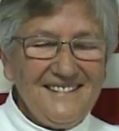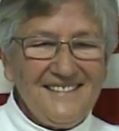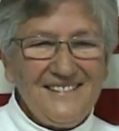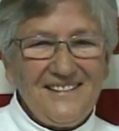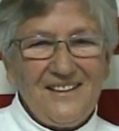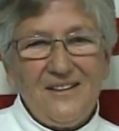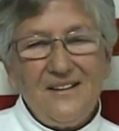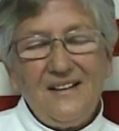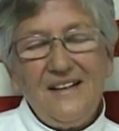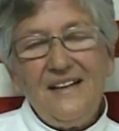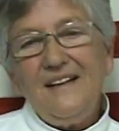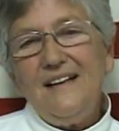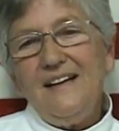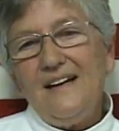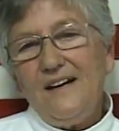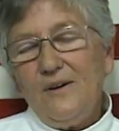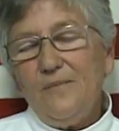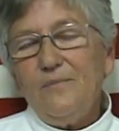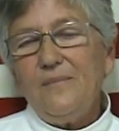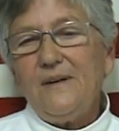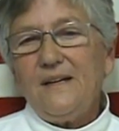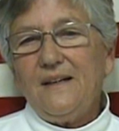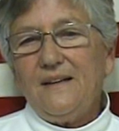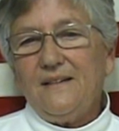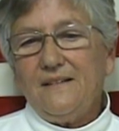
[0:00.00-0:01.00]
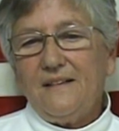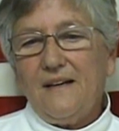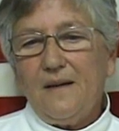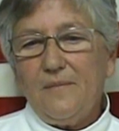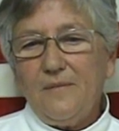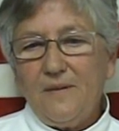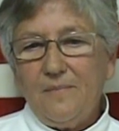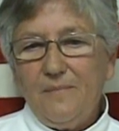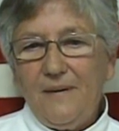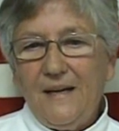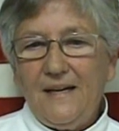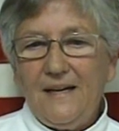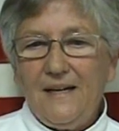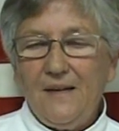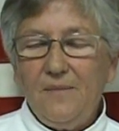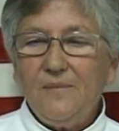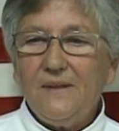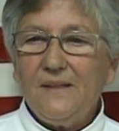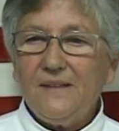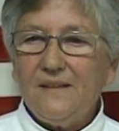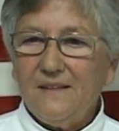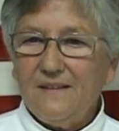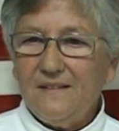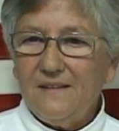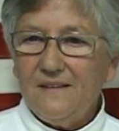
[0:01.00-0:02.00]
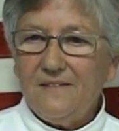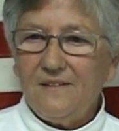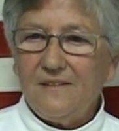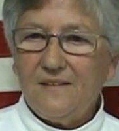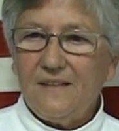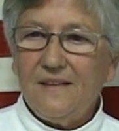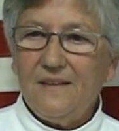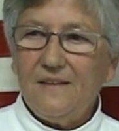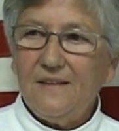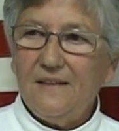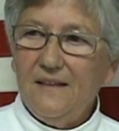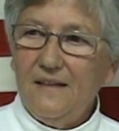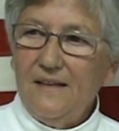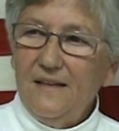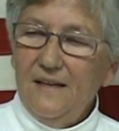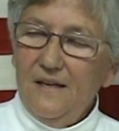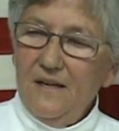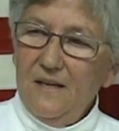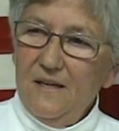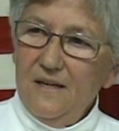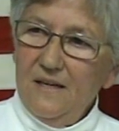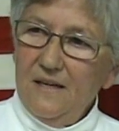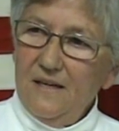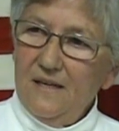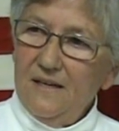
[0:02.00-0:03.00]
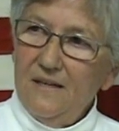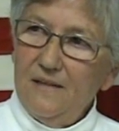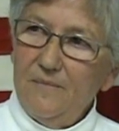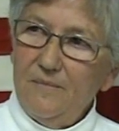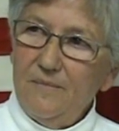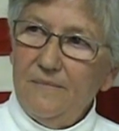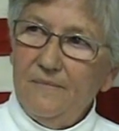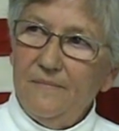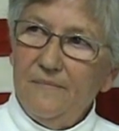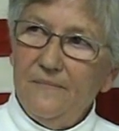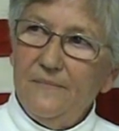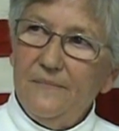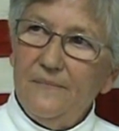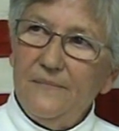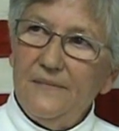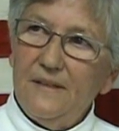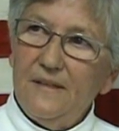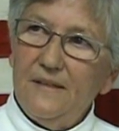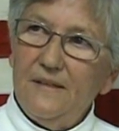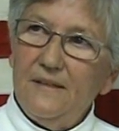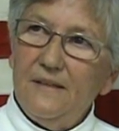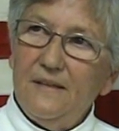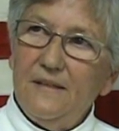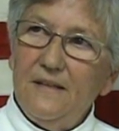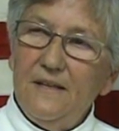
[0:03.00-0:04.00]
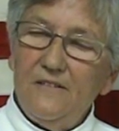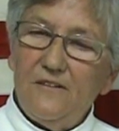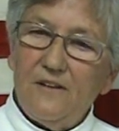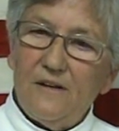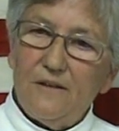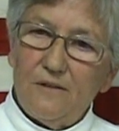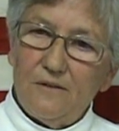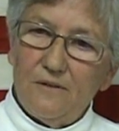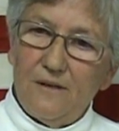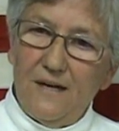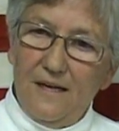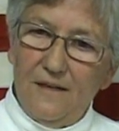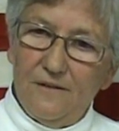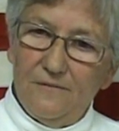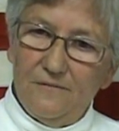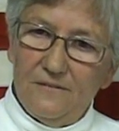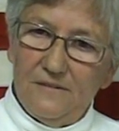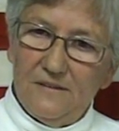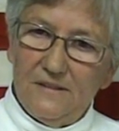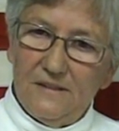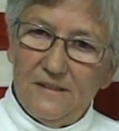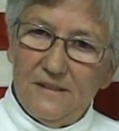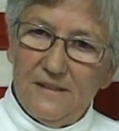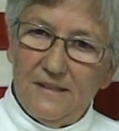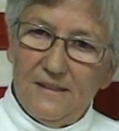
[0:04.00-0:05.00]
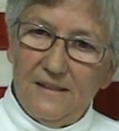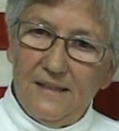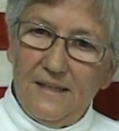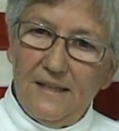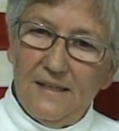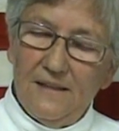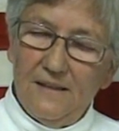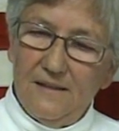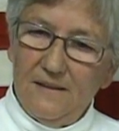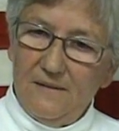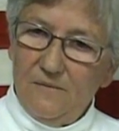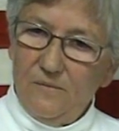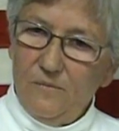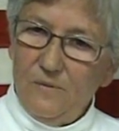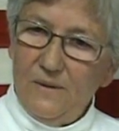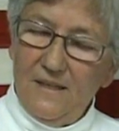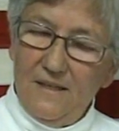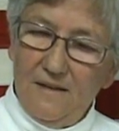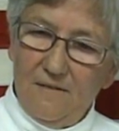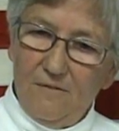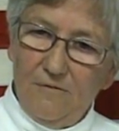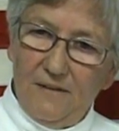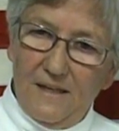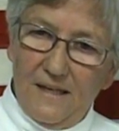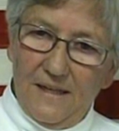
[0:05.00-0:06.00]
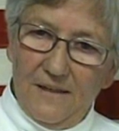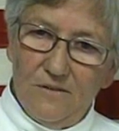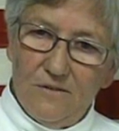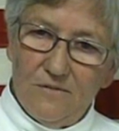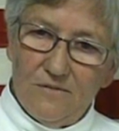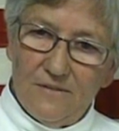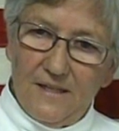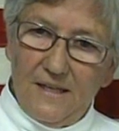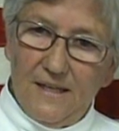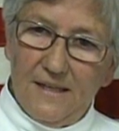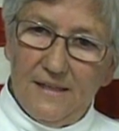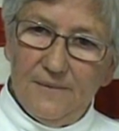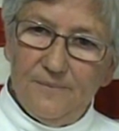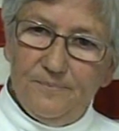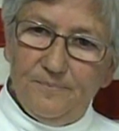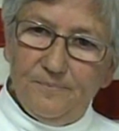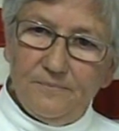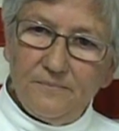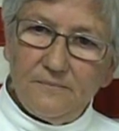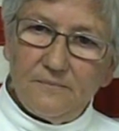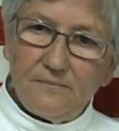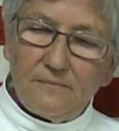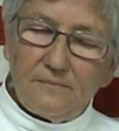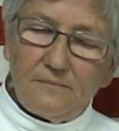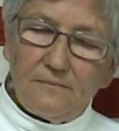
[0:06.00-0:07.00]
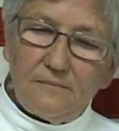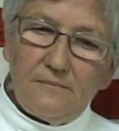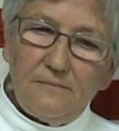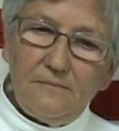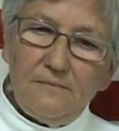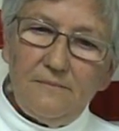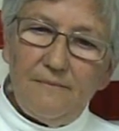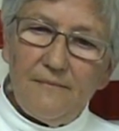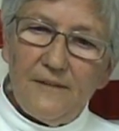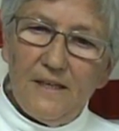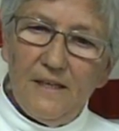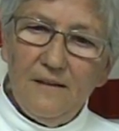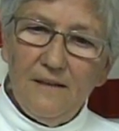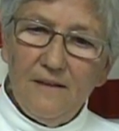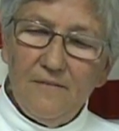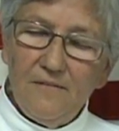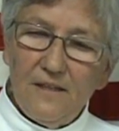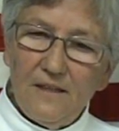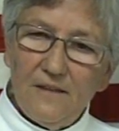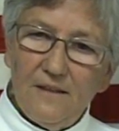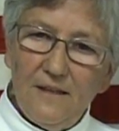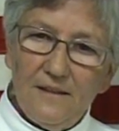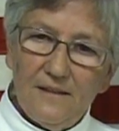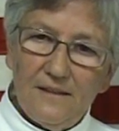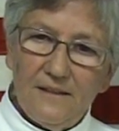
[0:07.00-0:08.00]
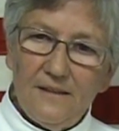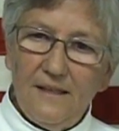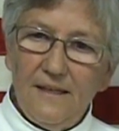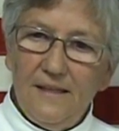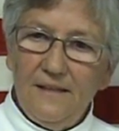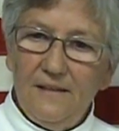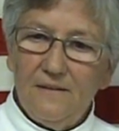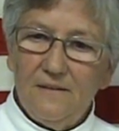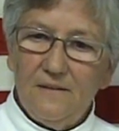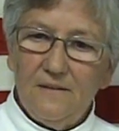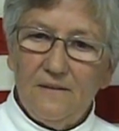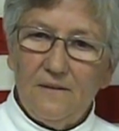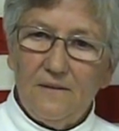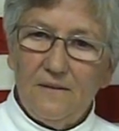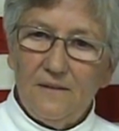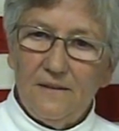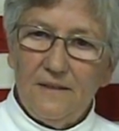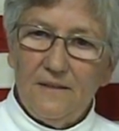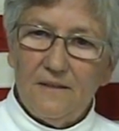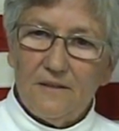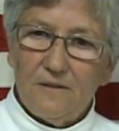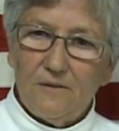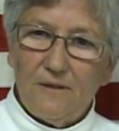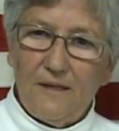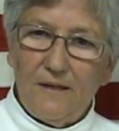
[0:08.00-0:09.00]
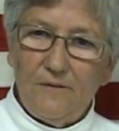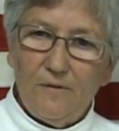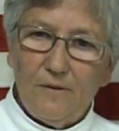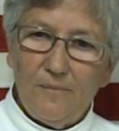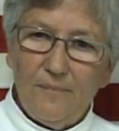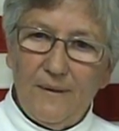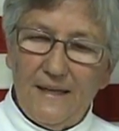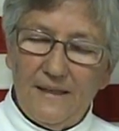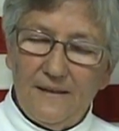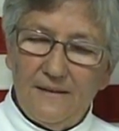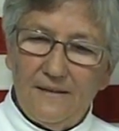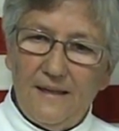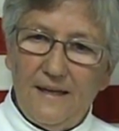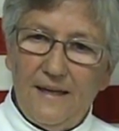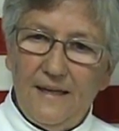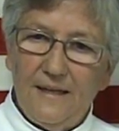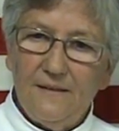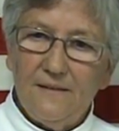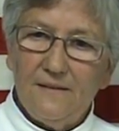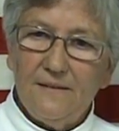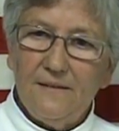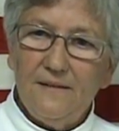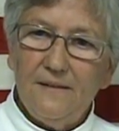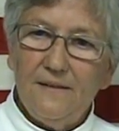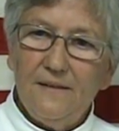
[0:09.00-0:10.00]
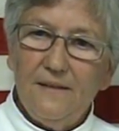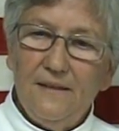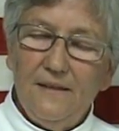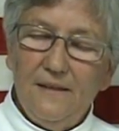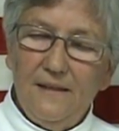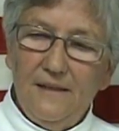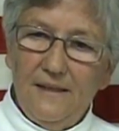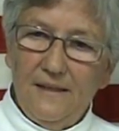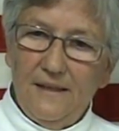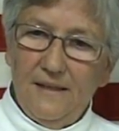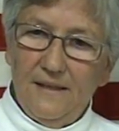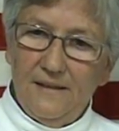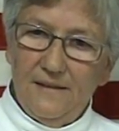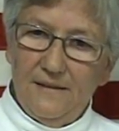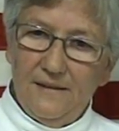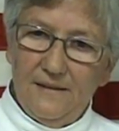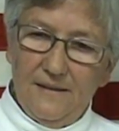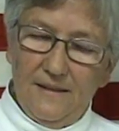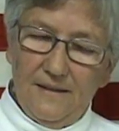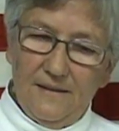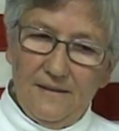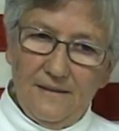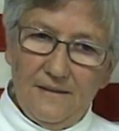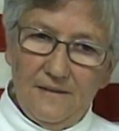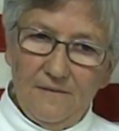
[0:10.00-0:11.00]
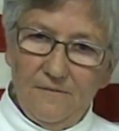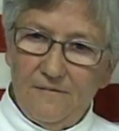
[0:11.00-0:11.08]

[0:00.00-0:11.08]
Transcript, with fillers: so anyhow, but on top of the Pan Am building, this thing, uh, these aircraft, uh, we didn't fly overnight. 11 o'clock at night, all the aircraft were back in the hangar, and then